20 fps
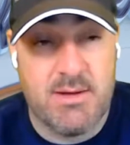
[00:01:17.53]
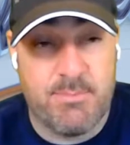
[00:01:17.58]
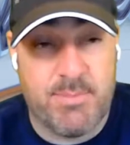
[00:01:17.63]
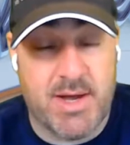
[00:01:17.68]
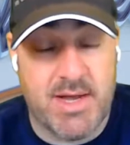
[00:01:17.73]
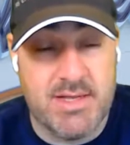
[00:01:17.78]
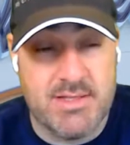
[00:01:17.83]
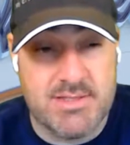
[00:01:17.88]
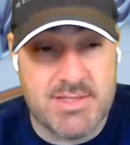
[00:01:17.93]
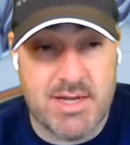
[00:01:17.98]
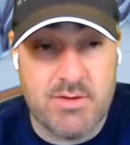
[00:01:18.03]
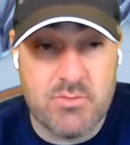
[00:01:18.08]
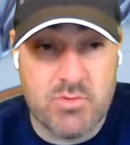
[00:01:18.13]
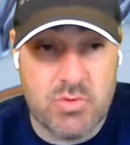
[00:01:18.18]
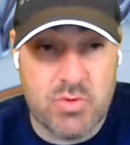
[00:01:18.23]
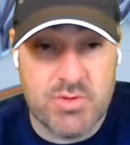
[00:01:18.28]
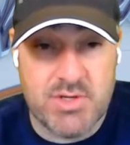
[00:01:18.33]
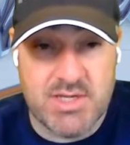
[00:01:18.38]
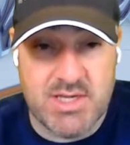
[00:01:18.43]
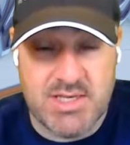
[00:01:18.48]
By
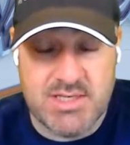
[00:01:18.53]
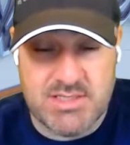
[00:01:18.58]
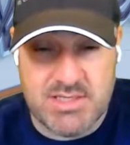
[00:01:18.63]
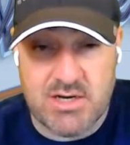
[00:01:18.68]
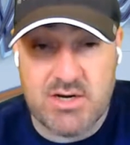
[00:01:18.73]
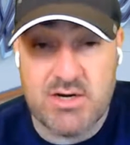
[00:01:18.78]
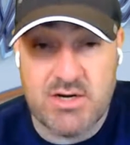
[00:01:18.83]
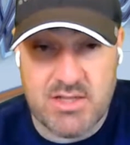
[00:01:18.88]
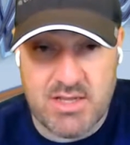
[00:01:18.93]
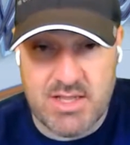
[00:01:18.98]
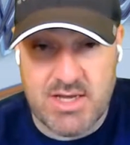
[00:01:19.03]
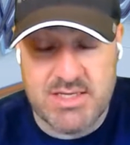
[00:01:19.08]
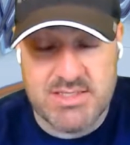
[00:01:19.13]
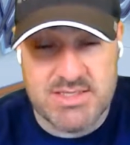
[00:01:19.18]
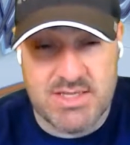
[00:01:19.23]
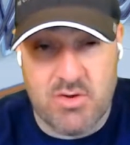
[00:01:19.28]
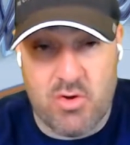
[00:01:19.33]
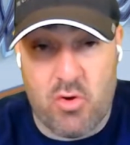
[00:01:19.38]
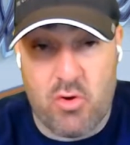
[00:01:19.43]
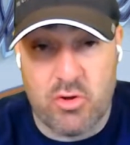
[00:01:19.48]
downloading and
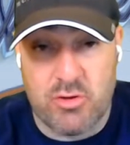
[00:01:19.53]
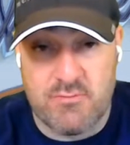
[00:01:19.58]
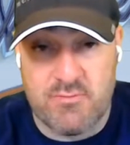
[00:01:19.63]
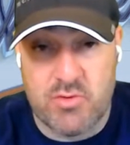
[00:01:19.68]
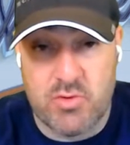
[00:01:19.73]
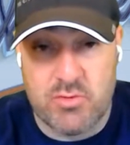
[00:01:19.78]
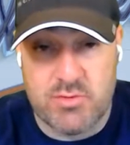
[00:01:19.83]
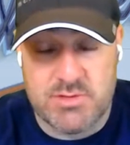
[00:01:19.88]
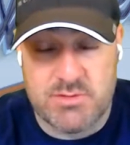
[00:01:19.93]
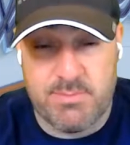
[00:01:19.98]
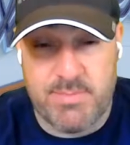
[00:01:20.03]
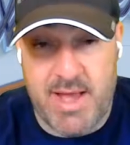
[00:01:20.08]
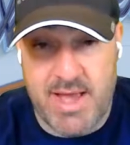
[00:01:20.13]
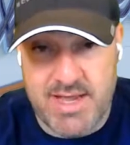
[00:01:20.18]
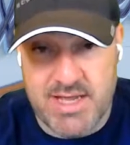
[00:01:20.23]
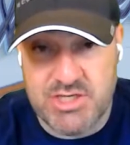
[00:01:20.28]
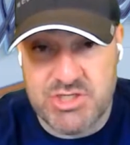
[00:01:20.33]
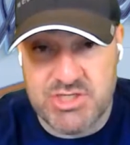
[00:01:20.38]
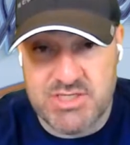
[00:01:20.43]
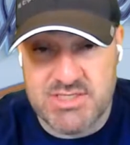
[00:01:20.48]
internalizing all of those
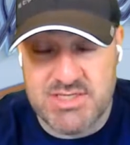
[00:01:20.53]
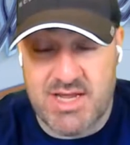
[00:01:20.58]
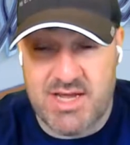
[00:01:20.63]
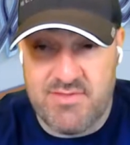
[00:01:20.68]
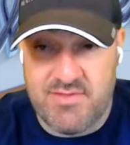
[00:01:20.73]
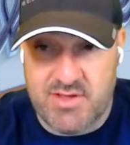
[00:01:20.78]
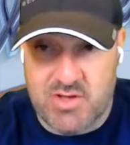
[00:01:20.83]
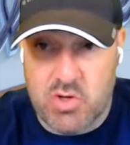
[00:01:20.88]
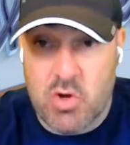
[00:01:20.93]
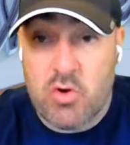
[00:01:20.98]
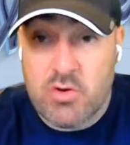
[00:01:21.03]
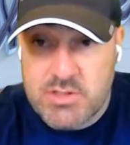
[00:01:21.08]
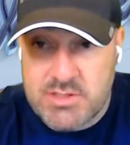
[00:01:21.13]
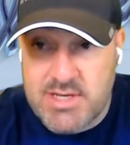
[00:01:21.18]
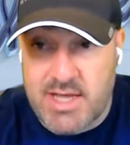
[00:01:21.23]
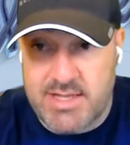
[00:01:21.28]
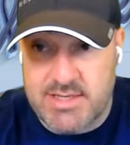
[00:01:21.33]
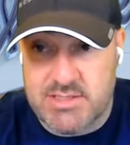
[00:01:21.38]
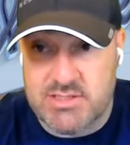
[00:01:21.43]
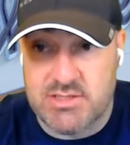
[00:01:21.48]
packages and the
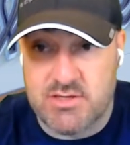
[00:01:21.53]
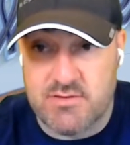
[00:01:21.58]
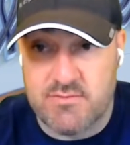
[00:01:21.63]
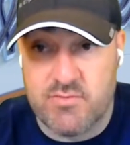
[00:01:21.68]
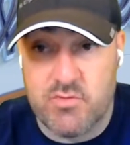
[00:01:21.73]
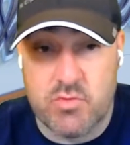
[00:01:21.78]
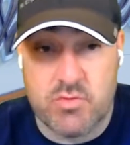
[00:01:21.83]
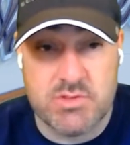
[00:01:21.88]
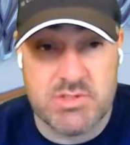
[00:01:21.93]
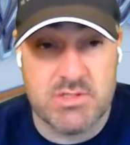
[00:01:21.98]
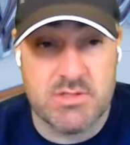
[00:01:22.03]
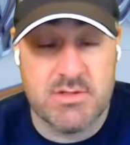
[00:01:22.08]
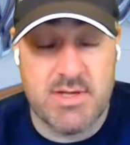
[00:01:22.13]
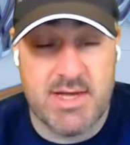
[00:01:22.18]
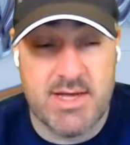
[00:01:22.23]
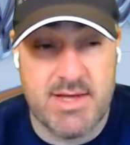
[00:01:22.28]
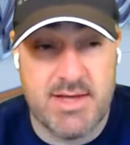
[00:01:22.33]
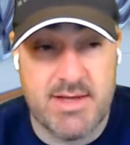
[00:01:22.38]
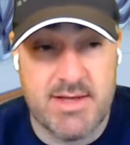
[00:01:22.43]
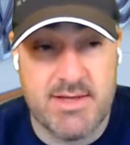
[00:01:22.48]
contents of those
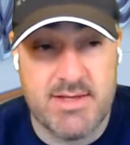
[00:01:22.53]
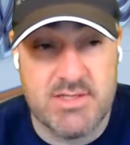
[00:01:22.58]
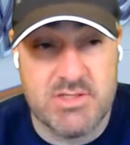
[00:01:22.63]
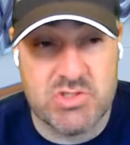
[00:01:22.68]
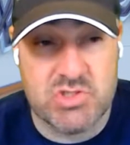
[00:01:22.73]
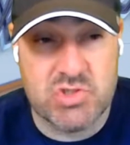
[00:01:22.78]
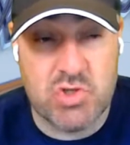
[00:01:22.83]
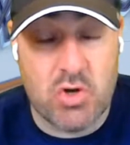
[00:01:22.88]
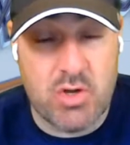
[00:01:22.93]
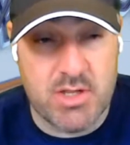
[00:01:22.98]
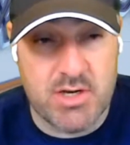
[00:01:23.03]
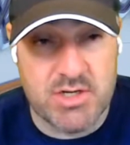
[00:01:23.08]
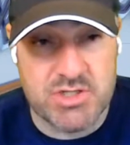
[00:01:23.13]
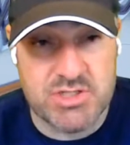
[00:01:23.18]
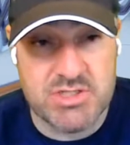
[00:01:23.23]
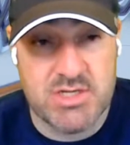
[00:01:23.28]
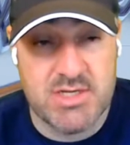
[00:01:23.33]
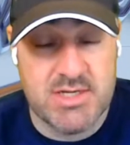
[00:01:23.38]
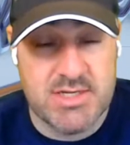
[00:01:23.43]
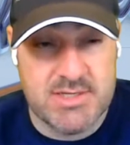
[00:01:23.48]

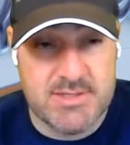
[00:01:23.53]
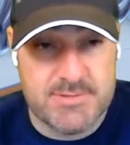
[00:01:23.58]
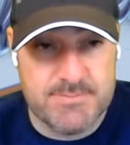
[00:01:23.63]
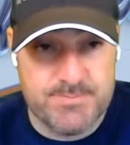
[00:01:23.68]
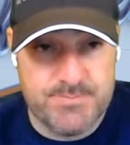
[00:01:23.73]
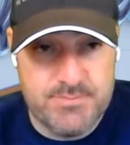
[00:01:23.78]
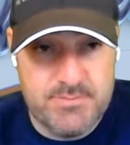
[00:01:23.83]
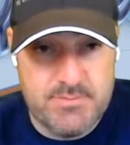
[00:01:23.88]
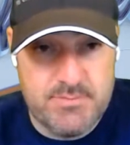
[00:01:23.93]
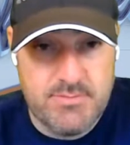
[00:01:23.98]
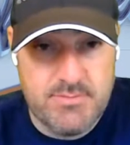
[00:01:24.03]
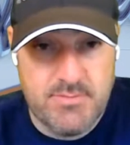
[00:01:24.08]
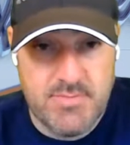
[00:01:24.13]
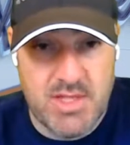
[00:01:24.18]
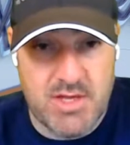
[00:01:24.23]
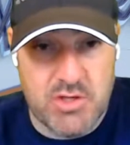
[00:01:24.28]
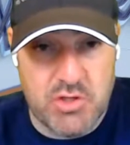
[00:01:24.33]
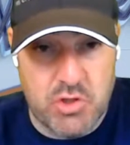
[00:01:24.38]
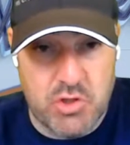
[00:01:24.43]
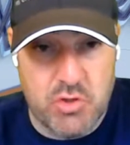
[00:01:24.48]
installers,
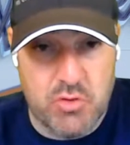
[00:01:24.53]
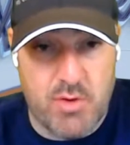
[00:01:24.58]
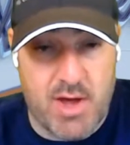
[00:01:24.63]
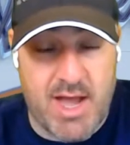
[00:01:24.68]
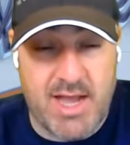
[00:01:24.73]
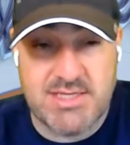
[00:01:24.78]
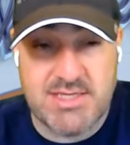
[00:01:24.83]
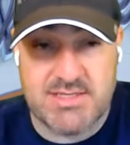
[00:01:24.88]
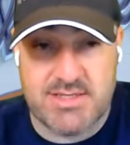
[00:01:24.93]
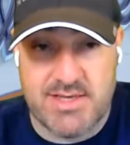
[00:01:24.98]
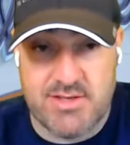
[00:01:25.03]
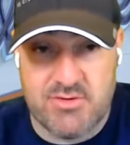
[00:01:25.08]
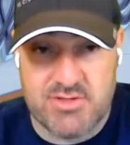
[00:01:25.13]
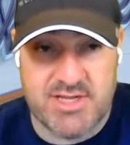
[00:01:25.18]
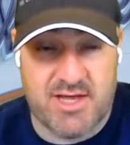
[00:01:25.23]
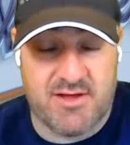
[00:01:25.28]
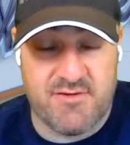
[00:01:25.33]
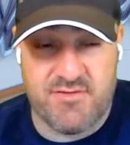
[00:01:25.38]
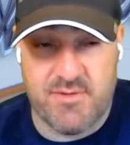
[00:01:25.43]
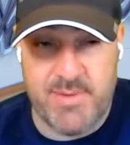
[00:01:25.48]
you isolate
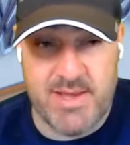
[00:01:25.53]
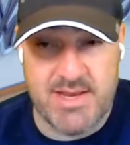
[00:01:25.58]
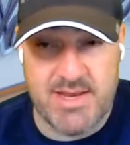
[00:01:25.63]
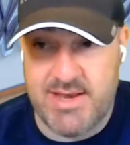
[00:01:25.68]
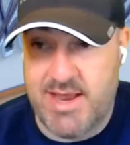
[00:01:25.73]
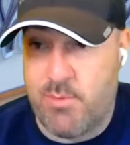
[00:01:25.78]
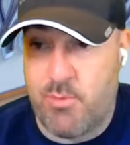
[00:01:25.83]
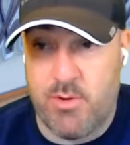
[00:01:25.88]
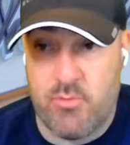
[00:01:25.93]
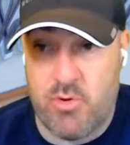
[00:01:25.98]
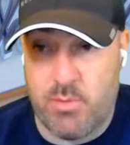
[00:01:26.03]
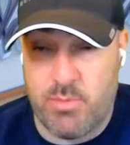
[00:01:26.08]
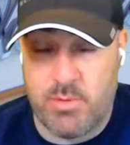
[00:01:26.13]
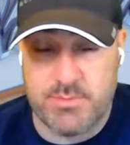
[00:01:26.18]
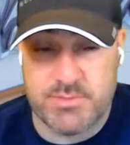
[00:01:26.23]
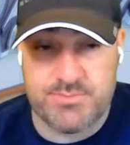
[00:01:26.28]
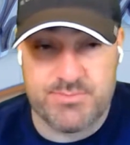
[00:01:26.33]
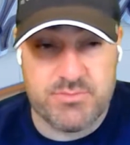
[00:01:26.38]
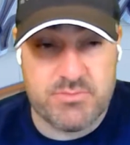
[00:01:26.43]
yourself from any network problems.